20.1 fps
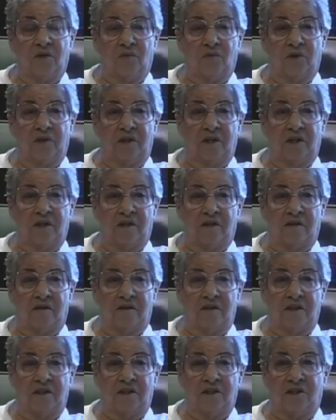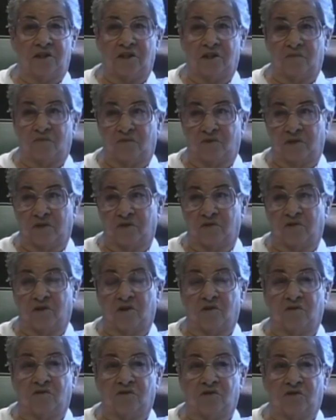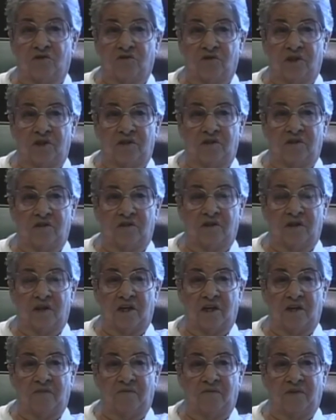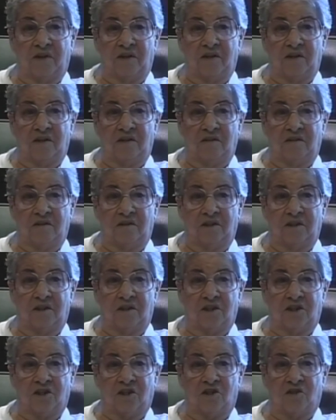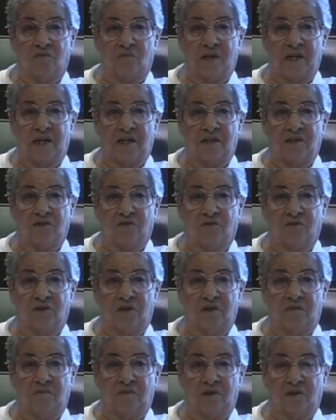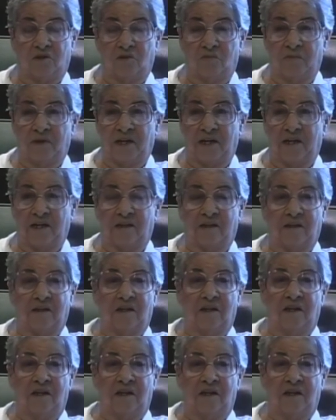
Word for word: we'd get our ends up and run across the street to the cafe and get us coma ice cream and go back.